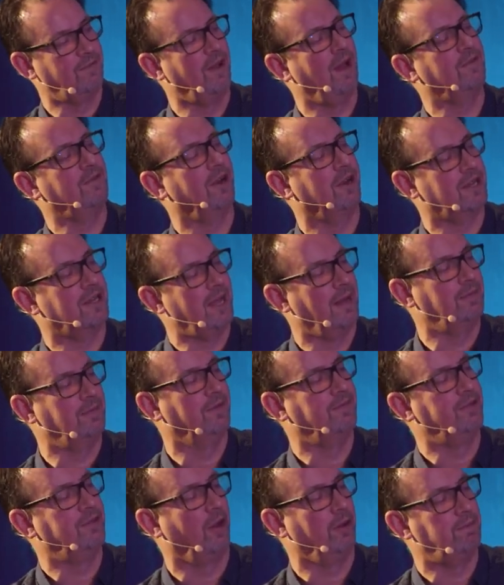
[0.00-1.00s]
I've got a couple
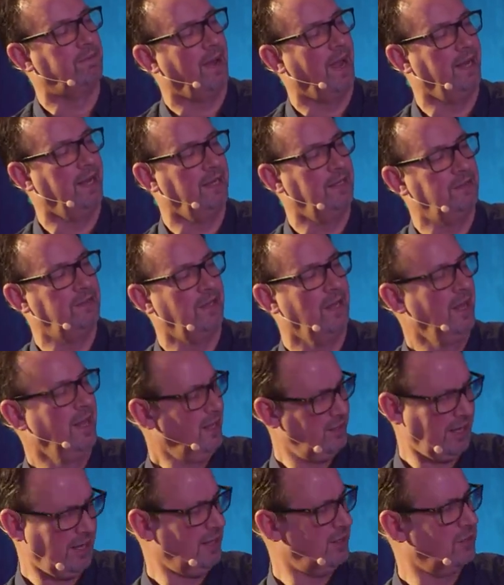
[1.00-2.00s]
of dot paintings.
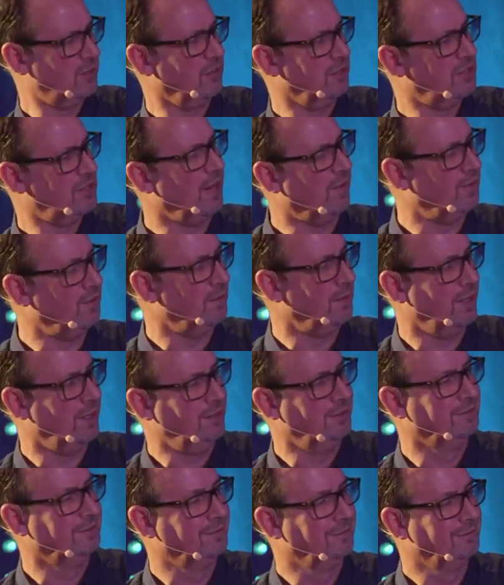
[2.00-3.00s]
Is that the sort of stuff you mean?